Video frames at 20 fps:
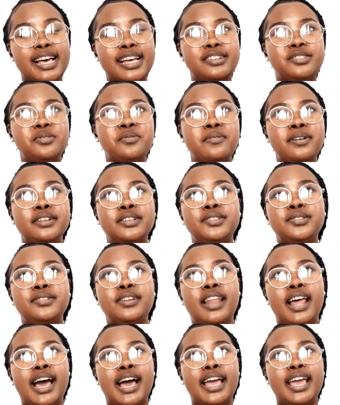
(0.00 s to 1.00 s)
I don't want to
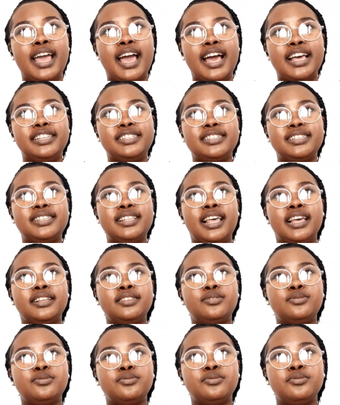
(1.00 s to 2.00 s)
lie, I just
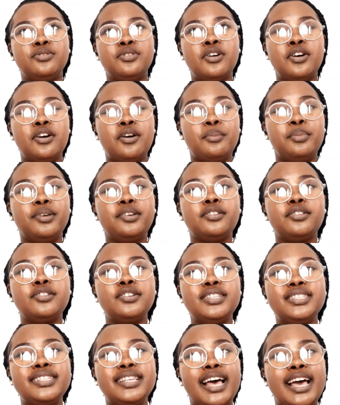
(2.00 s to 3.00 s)
like to,
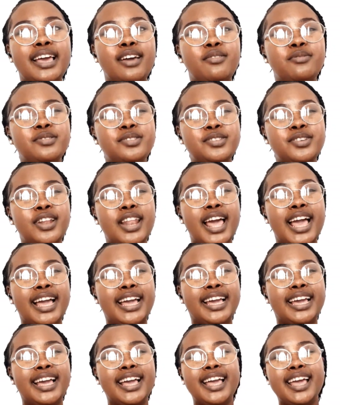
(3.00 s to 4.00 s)
because I also
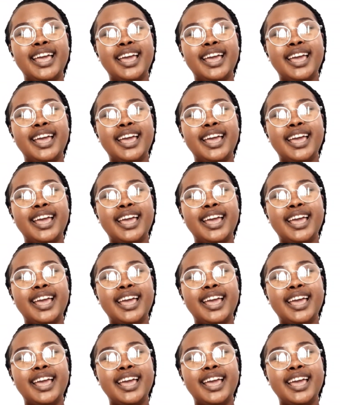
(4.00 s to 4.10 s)
like